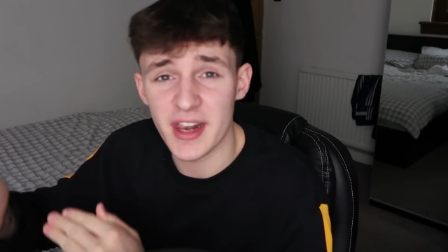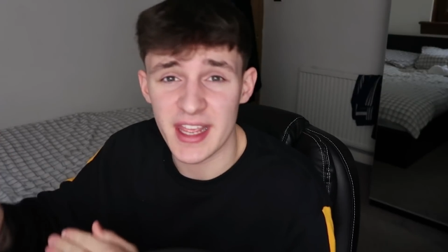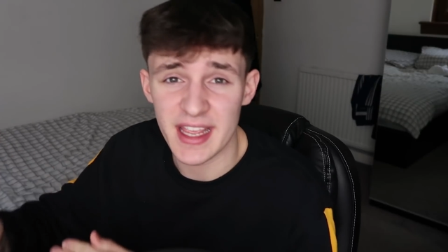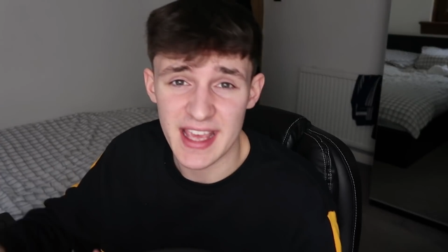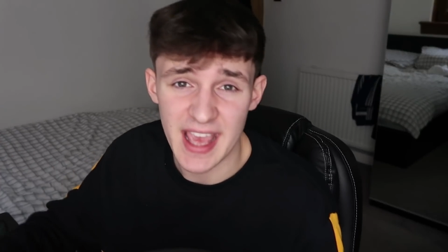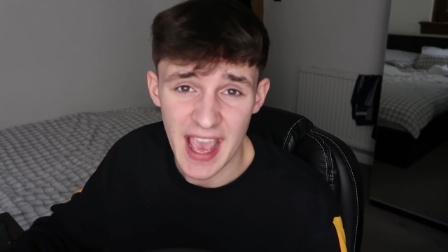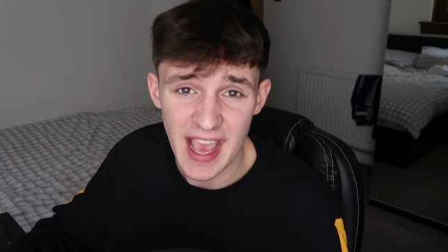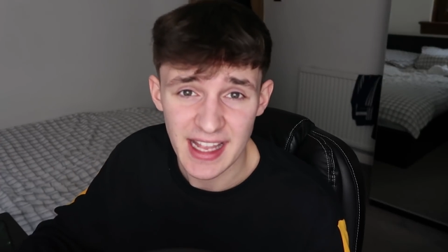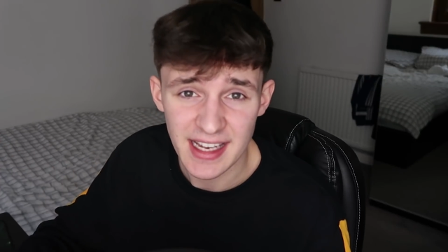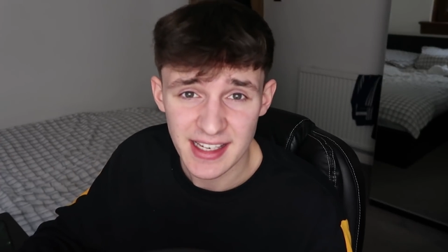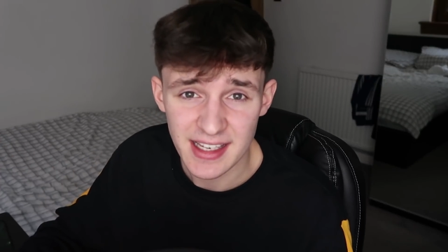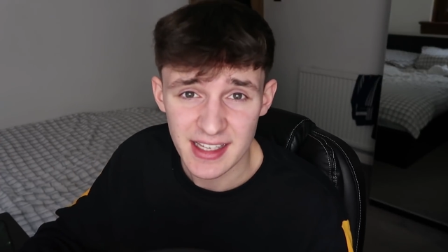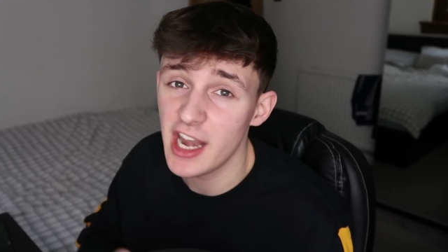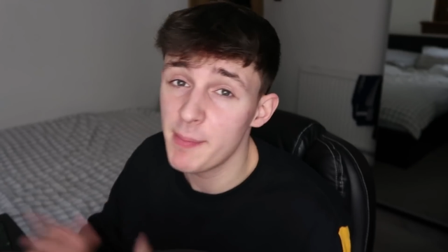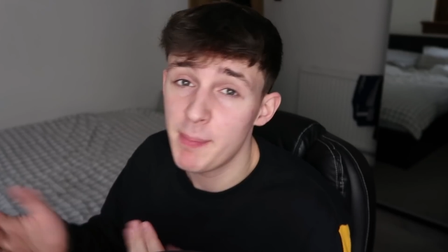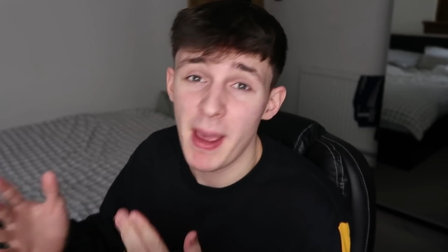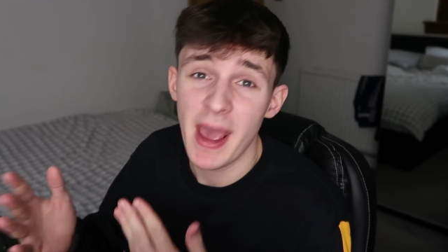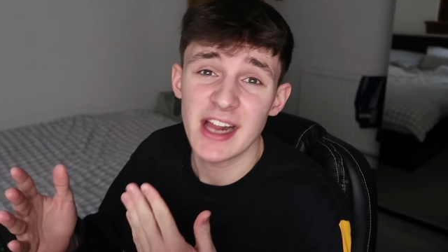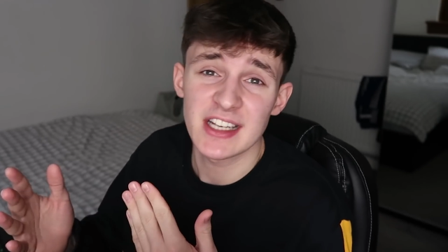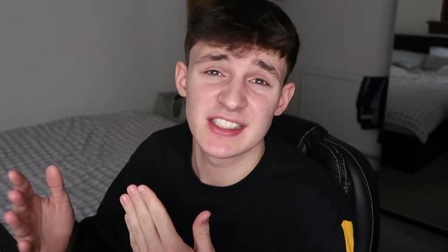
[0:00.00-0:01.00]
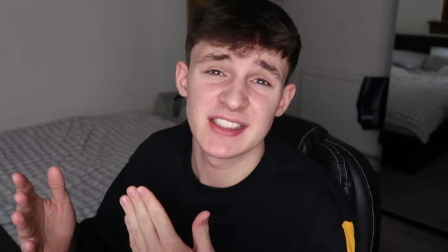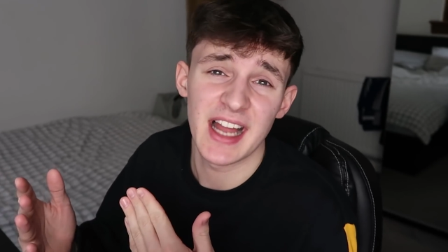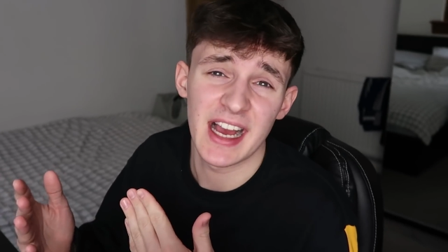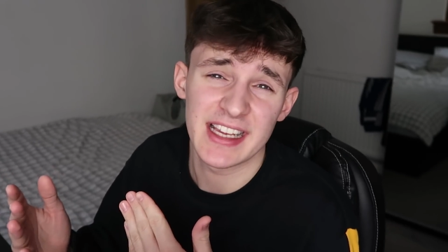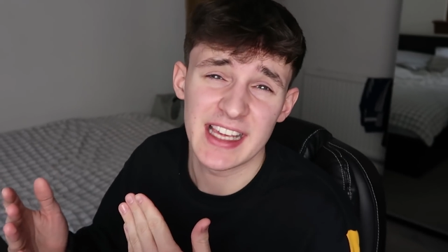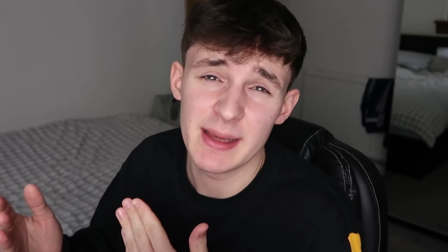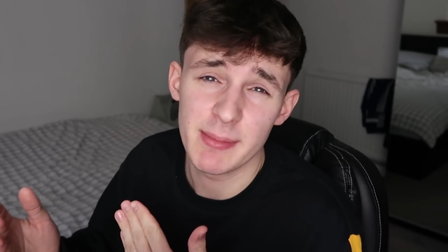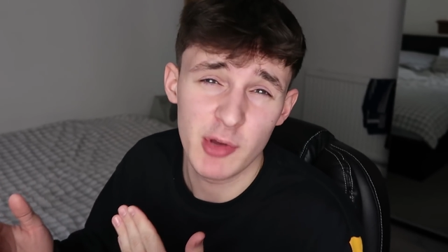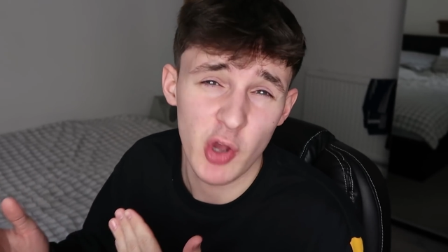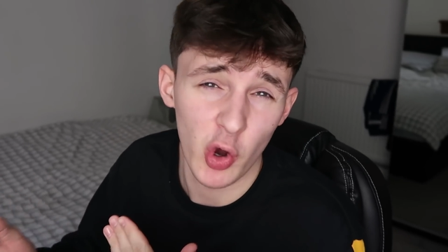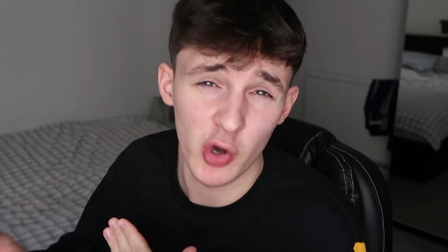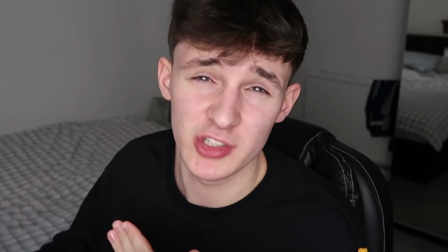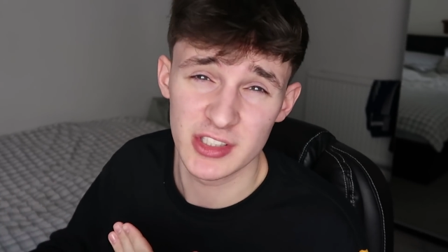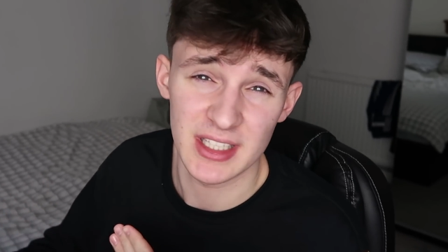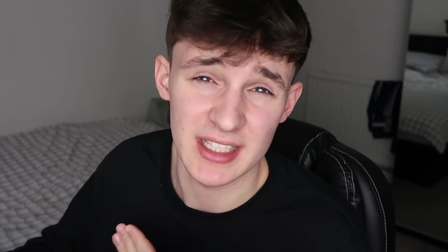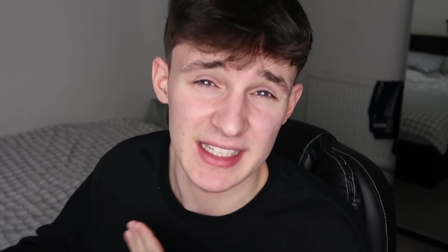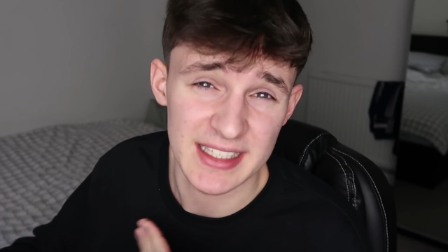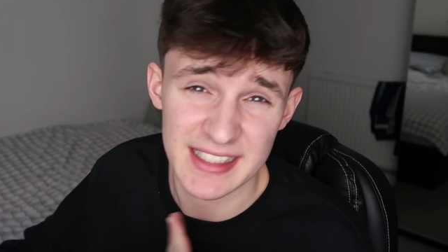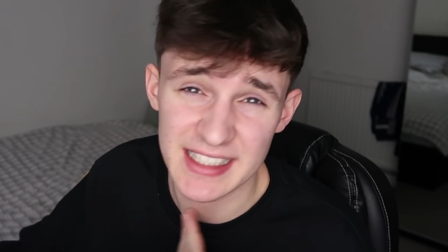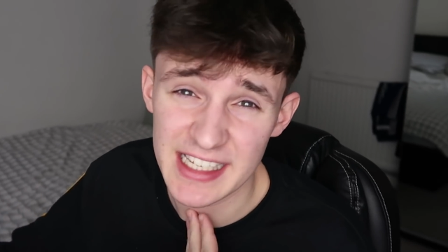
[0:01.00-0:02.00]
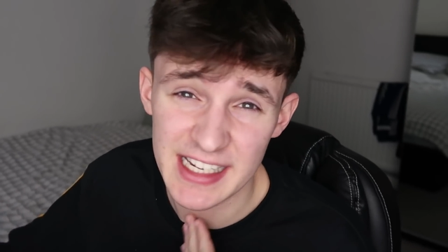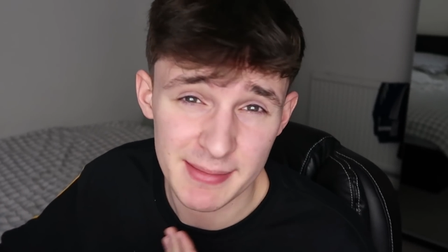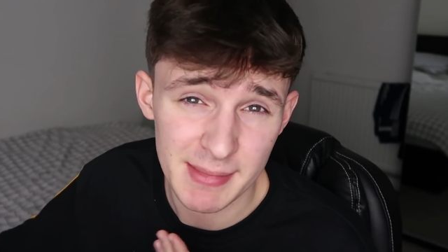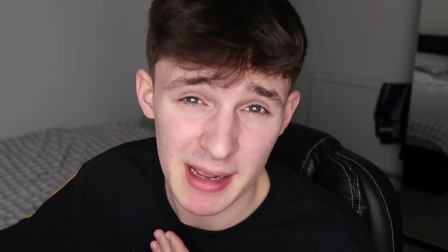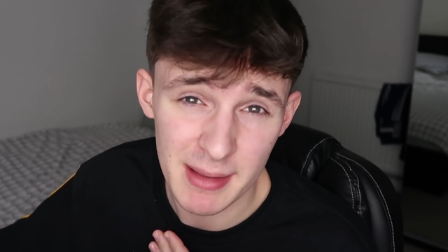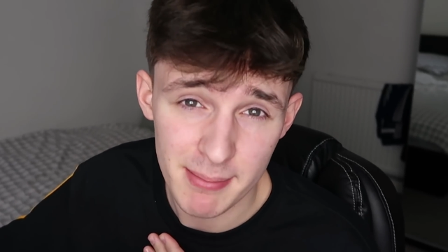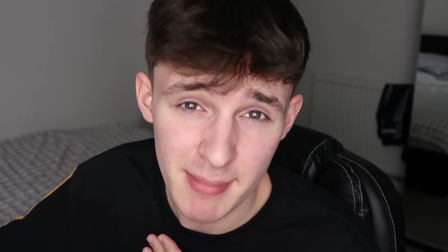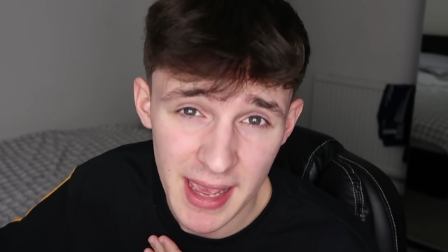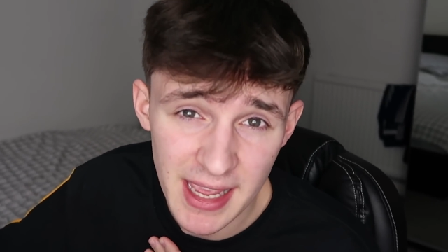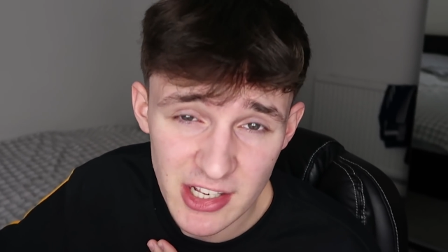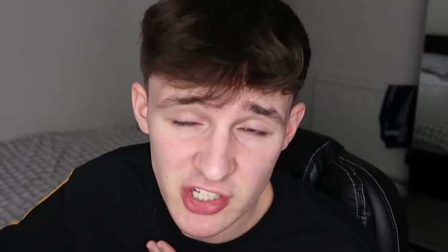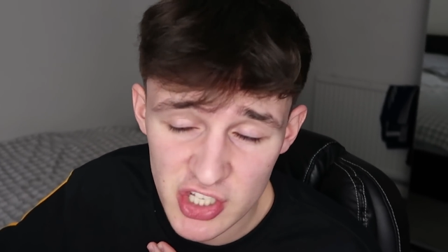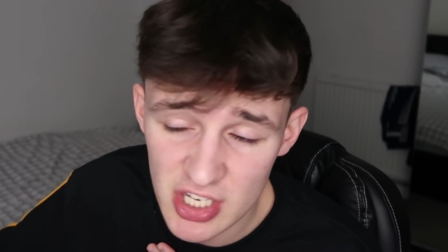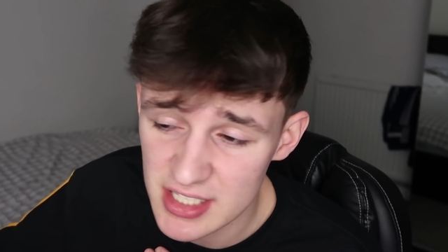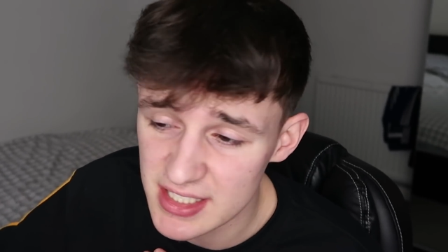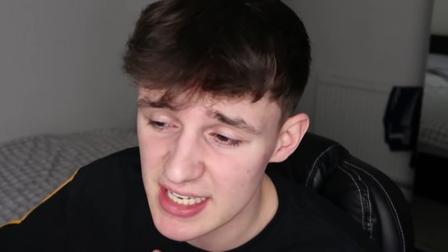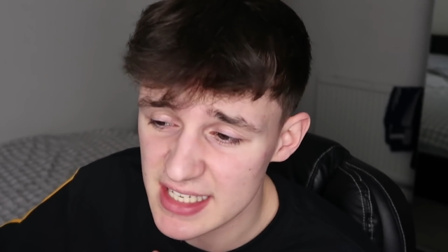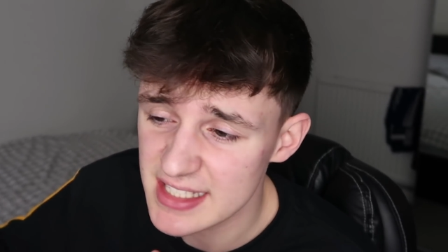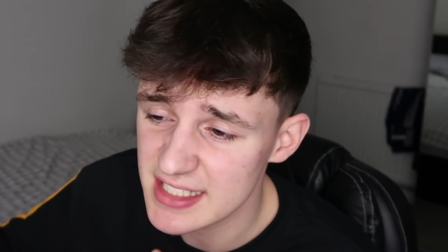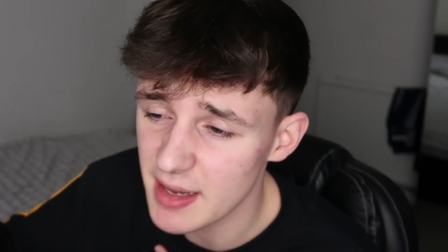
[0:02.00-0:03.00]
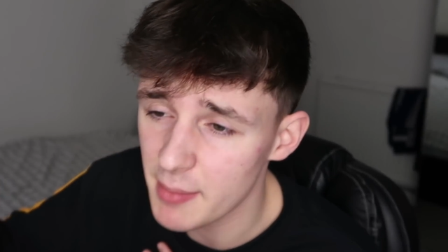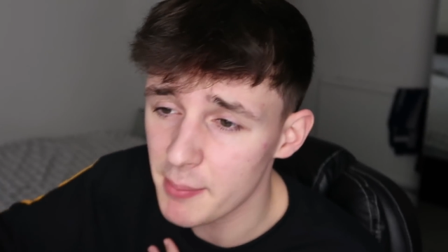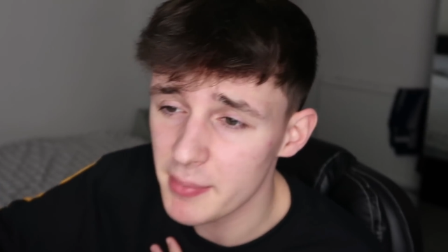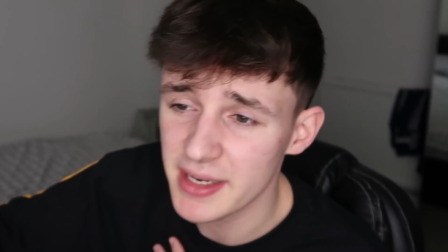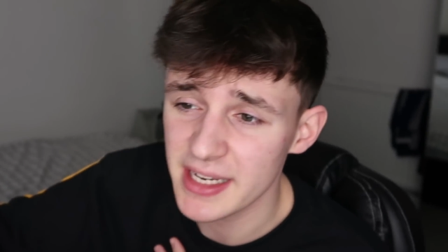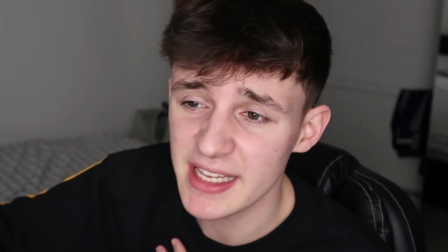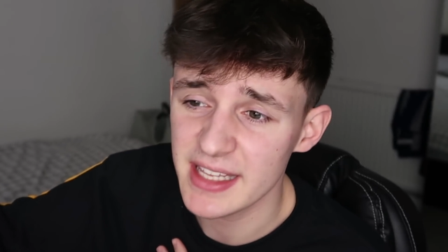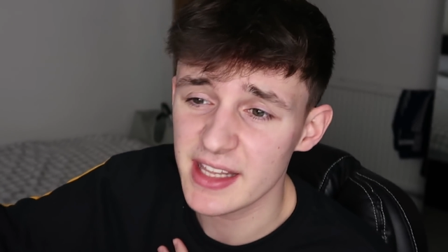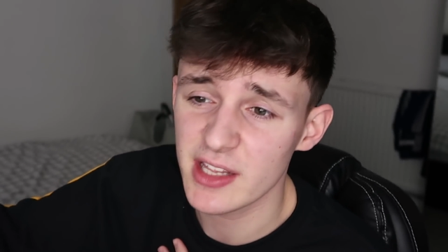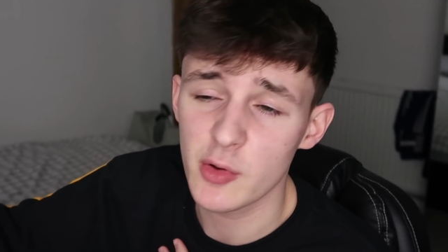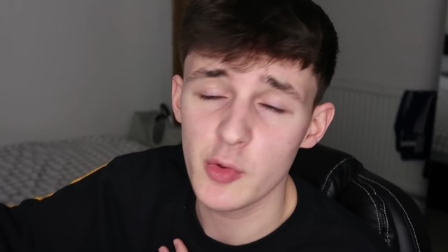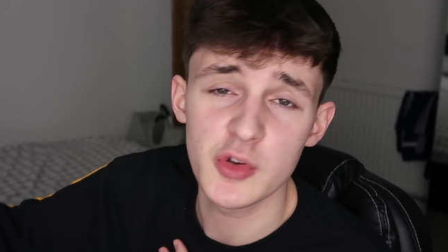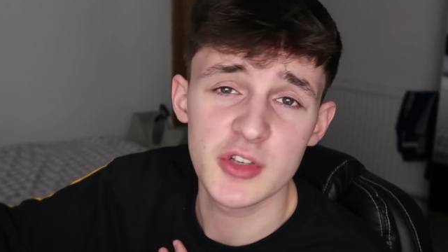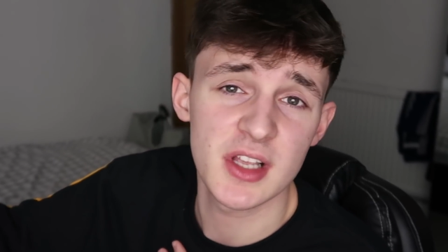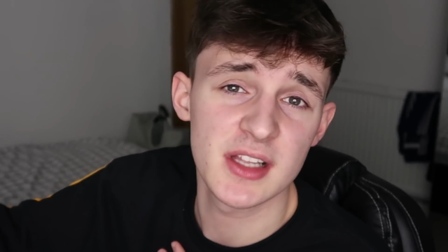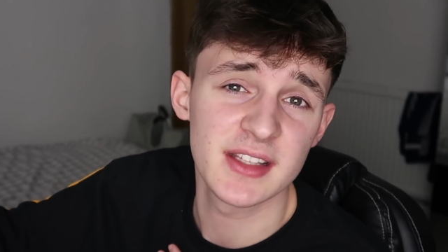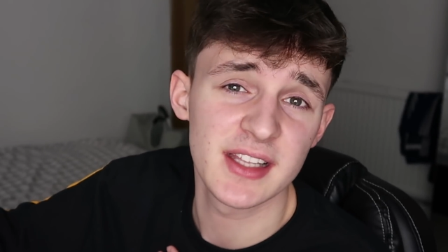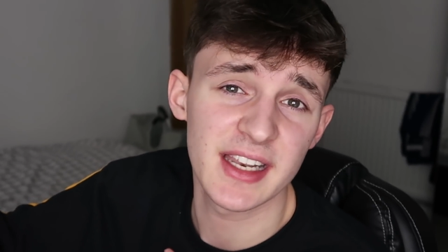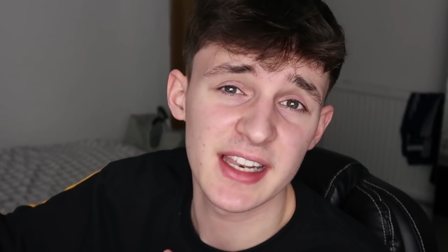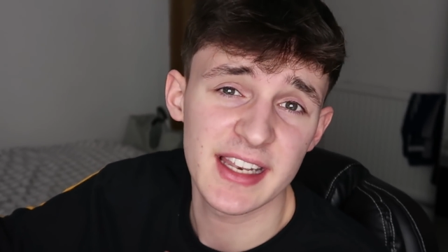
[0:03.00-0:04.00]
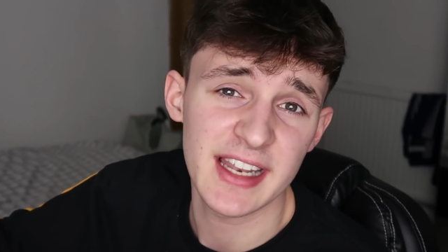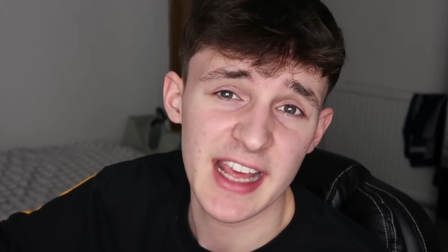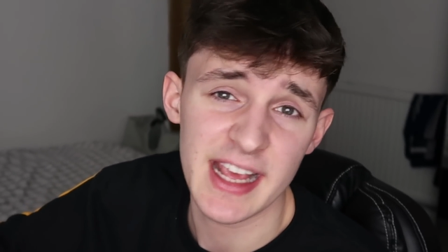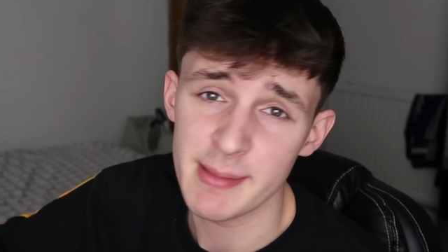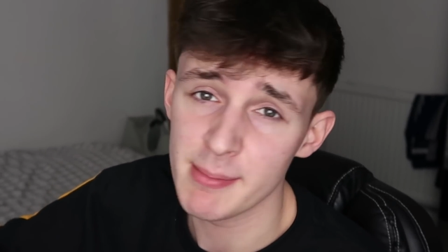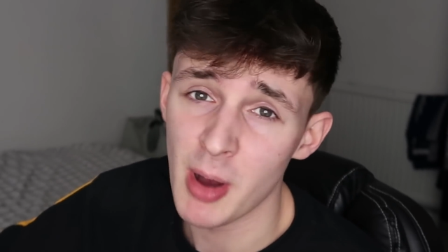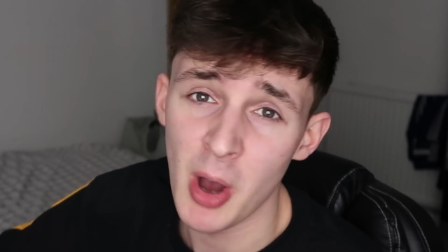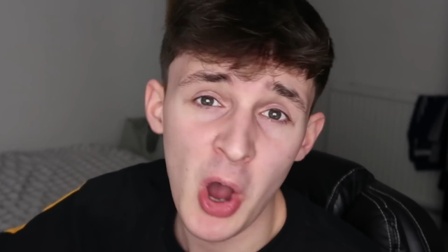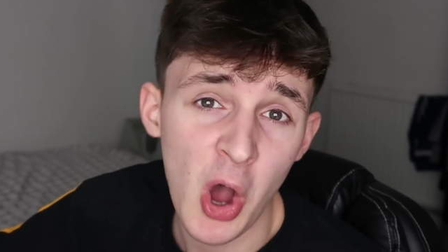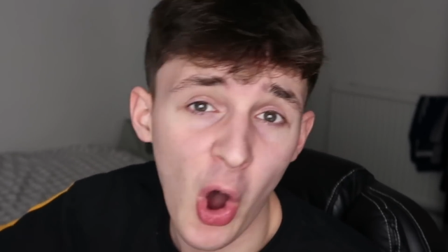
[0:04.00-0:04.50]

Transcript: again. And the person that I keep constantly seeing in my mentions is somebody that goes under the name